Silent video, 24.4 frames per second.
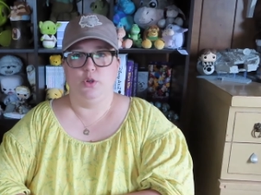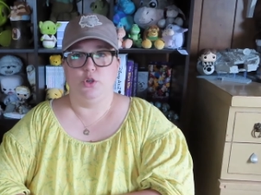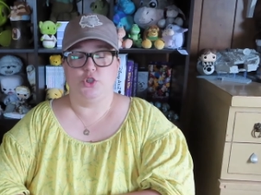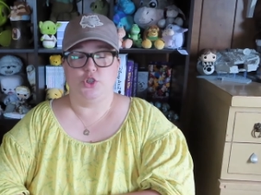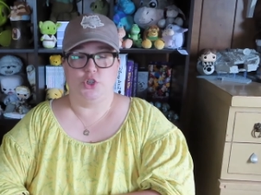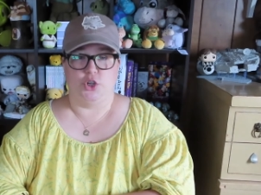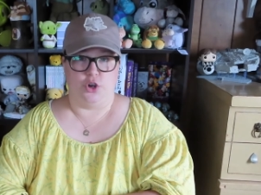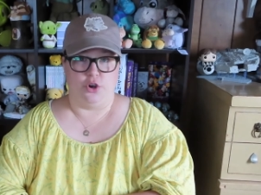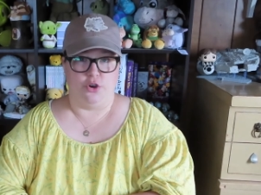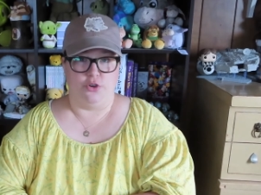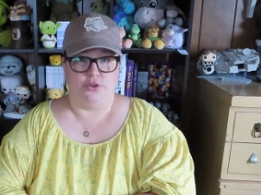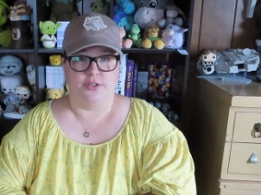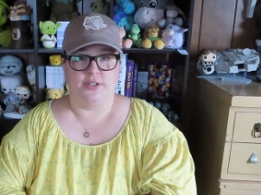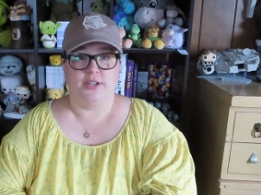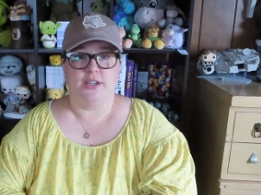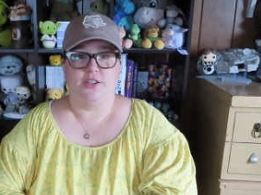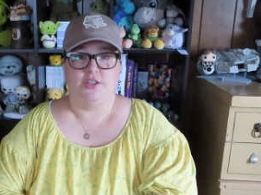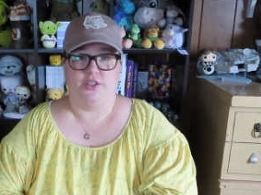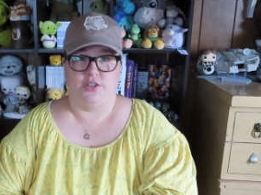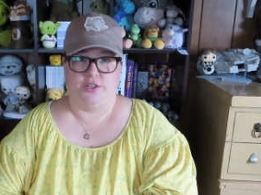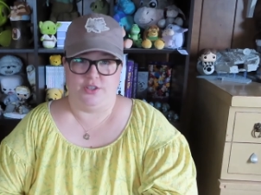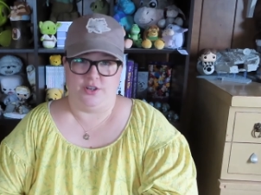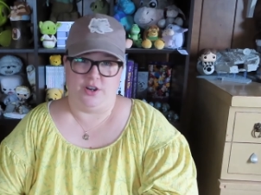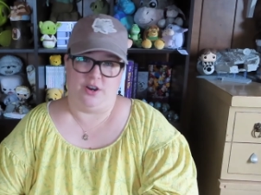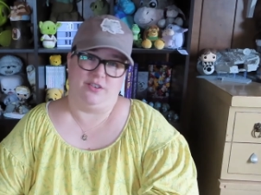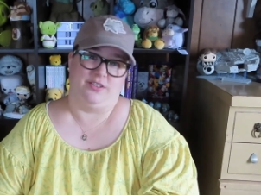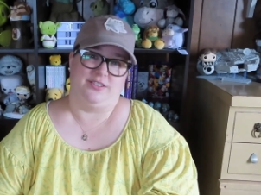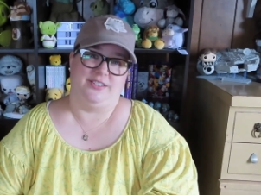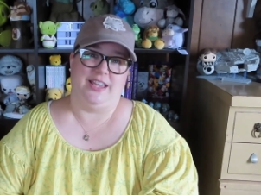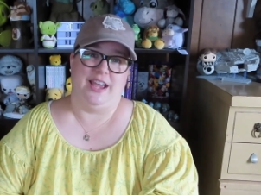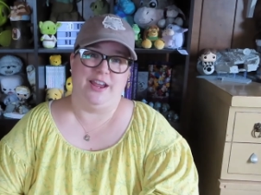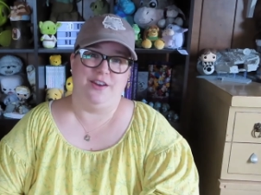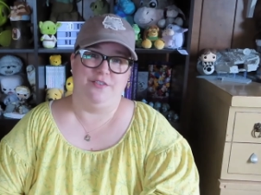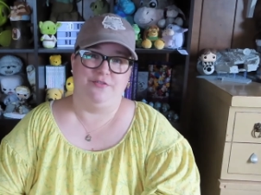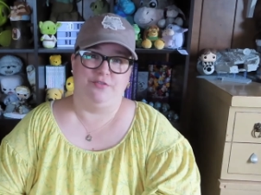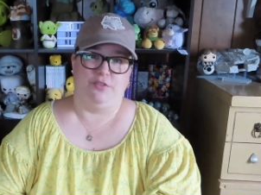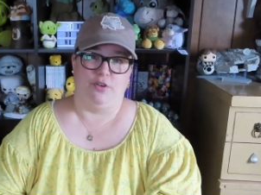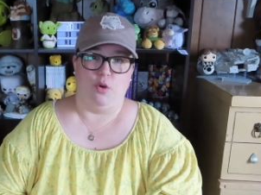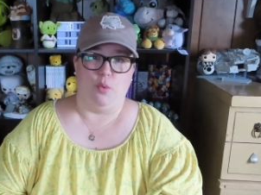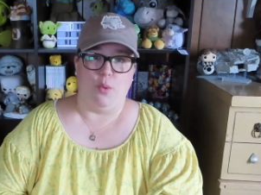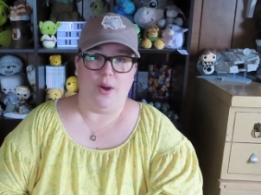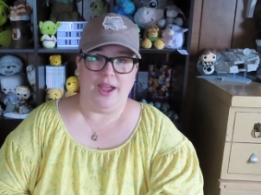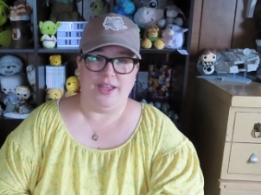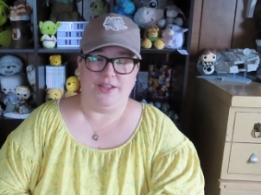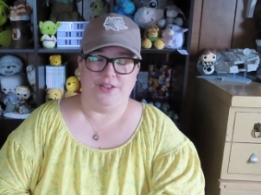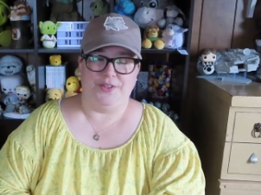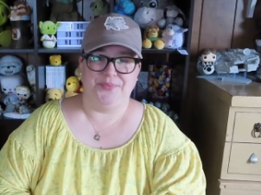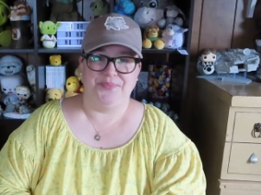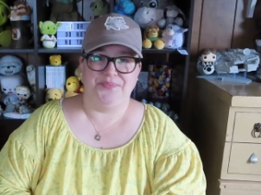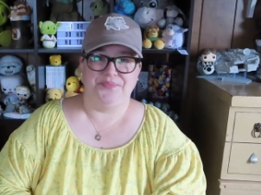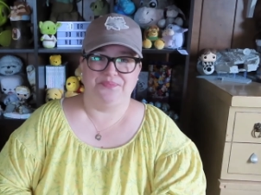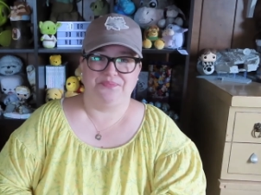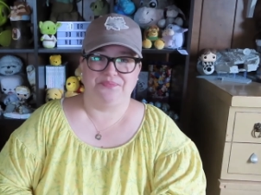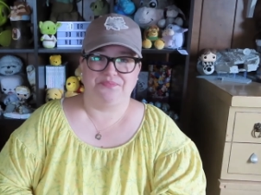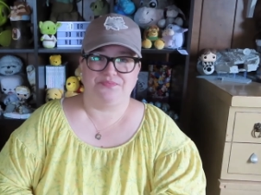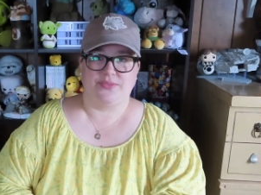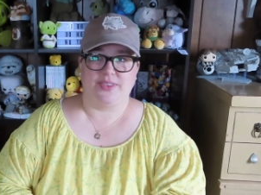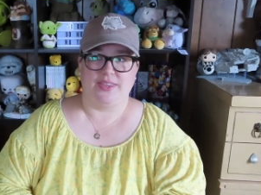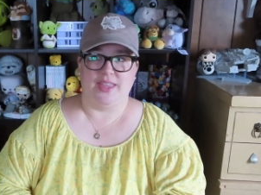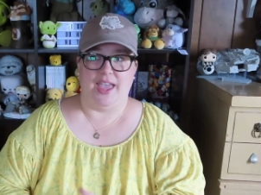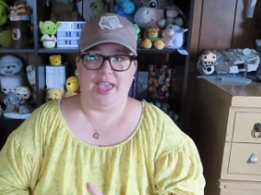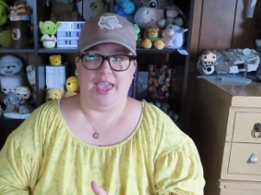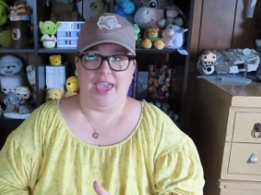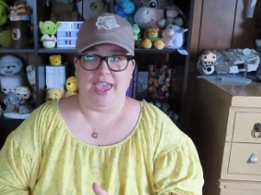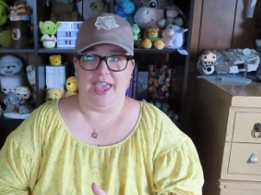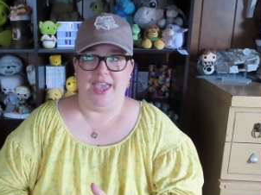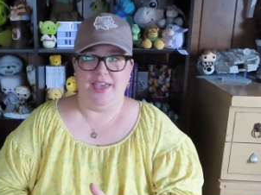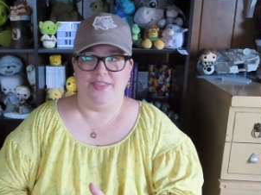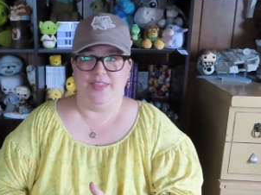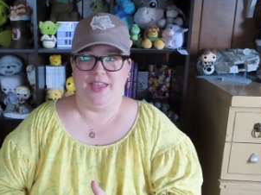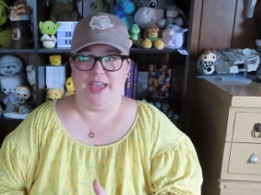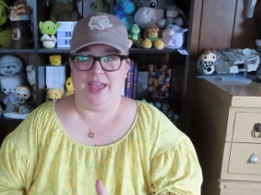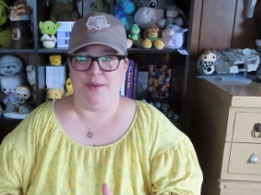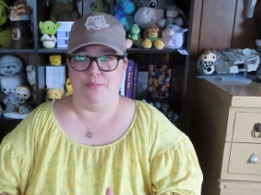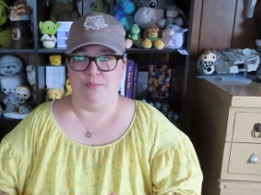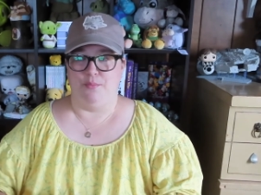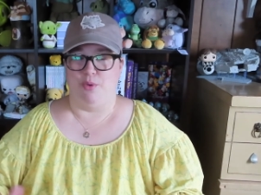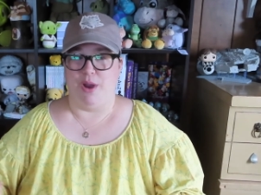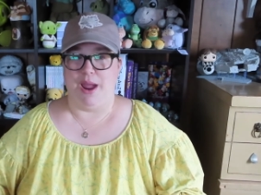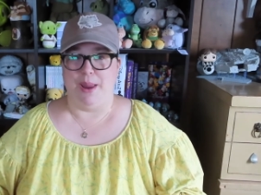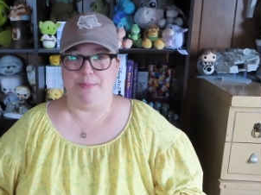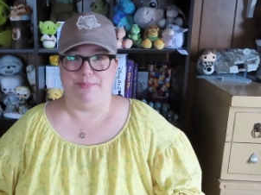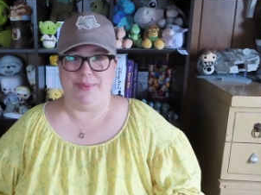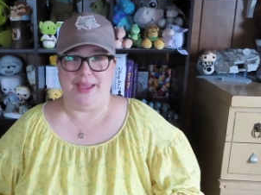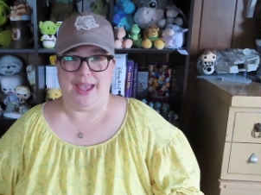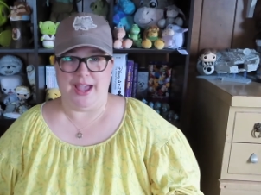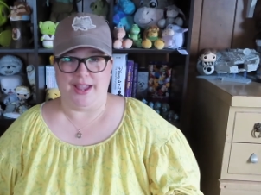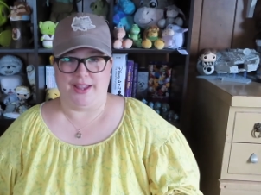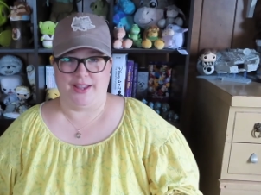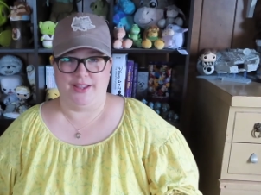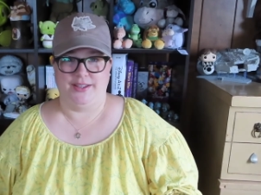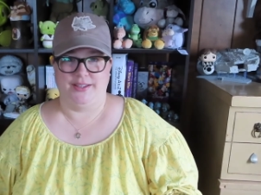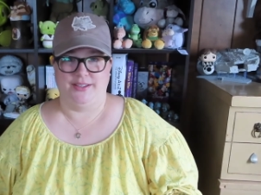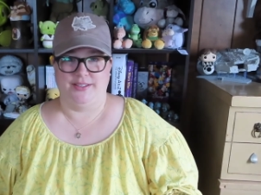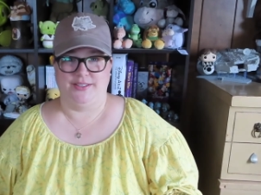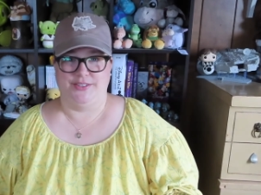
turned to the dark side for a while and then brought back.